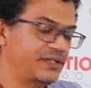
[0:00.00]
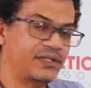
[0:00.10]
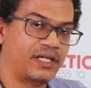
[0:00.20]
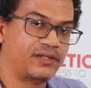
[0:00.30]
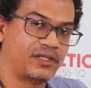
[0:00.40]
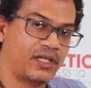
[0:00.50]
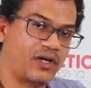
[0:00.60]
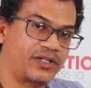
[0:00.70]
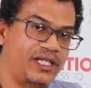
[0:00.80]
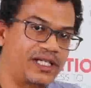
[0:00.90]
And
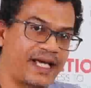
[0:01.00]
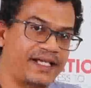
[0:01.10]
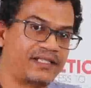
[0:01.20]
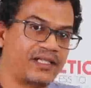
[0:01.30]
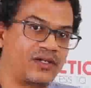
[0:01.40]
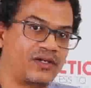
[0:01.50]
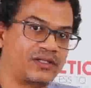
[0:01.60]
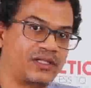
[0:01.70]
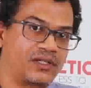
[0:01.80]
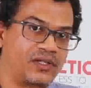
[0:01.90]
are they liked a
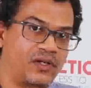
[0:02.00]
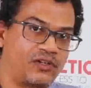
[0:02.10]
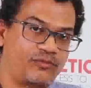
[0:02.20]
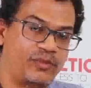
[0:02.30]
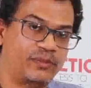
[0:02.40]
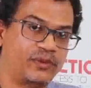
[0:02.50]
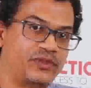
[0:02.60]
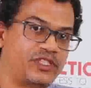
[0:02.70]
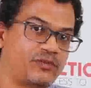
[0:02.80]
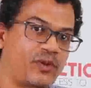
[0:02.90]
lot? A lot of people
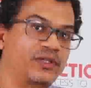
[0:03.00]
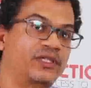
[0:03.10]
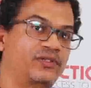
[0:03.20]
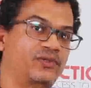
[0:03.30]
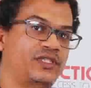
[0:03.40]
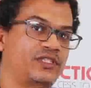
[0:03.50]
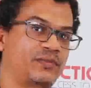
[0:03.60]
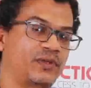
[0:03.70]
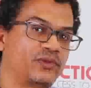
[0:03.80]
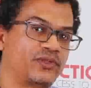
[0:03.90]
responding to these
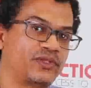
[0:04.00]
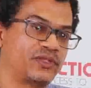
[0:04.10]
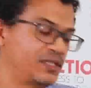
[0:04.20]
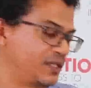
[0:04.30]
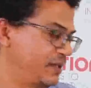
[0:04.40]
posts.